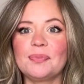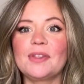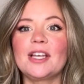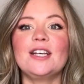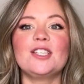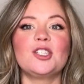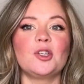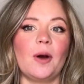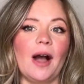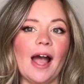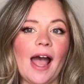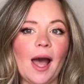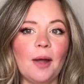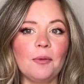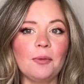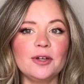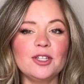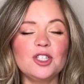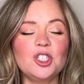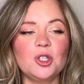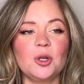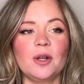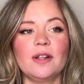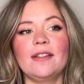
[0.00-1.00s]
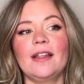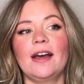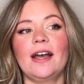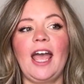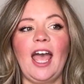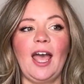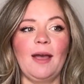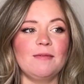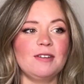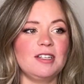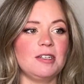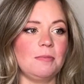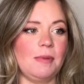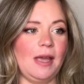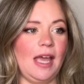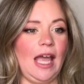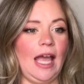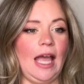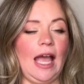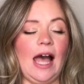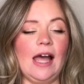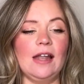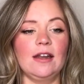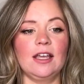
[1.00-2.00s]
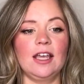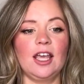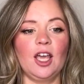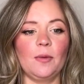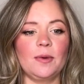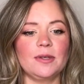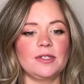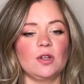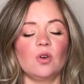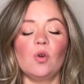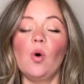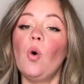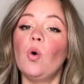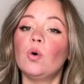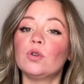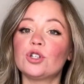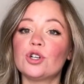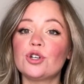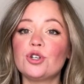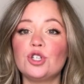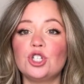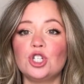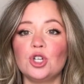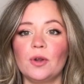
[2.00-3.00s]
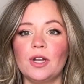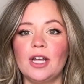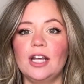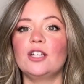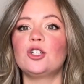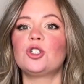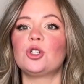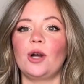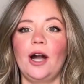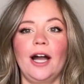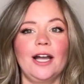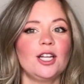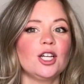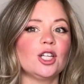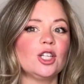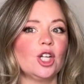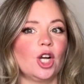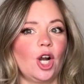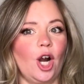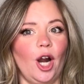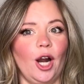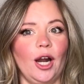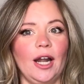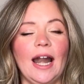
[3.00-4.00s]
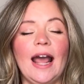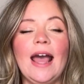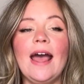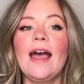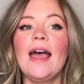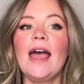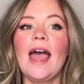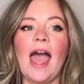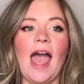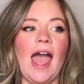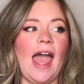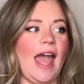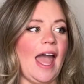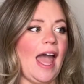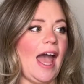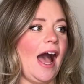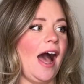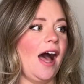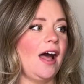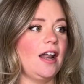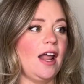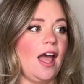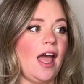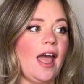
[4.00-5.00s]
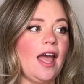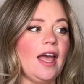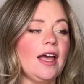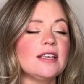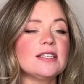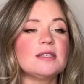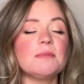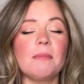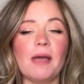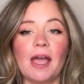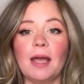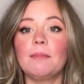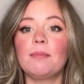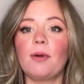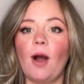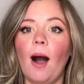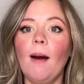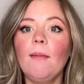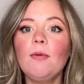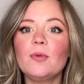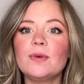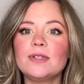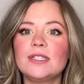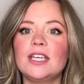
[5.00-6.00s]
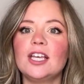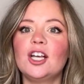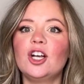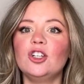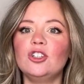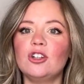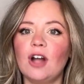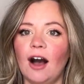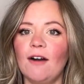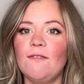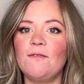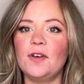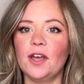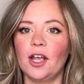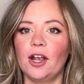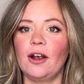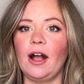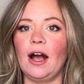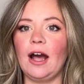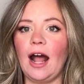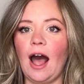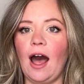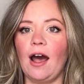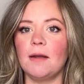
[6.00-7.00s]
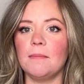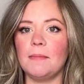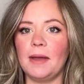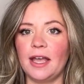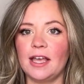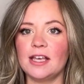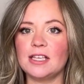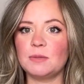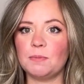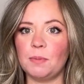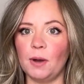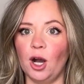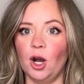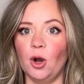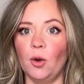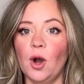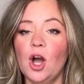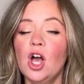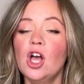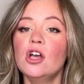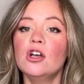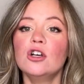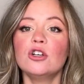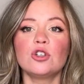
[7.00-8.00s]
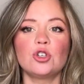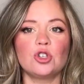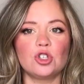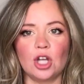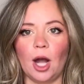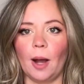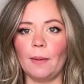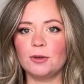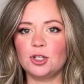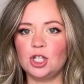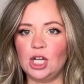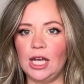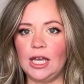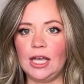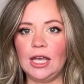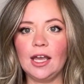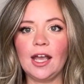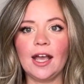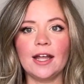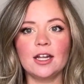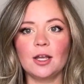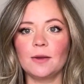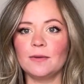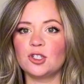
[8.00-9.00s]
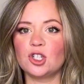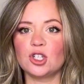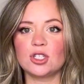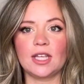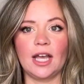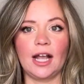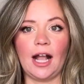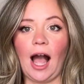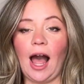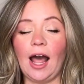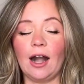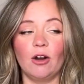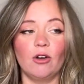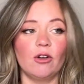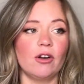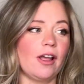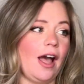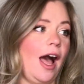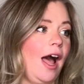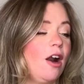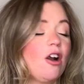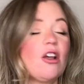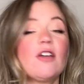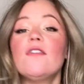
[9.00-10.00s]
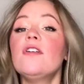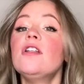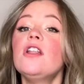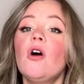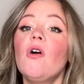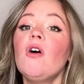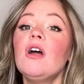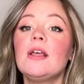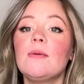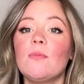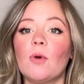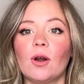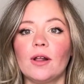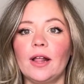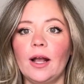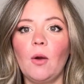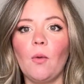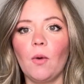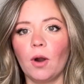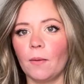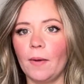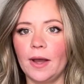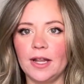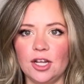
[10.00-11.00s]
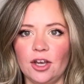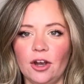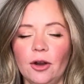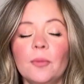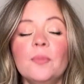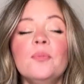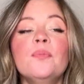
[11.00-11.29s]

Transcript: So I had one student that came to me and he was an older student trying to learn, and his main problem was he could not figure out how to make his bow stop shaking, and he was just like, I don't even know anymore, like what do I do?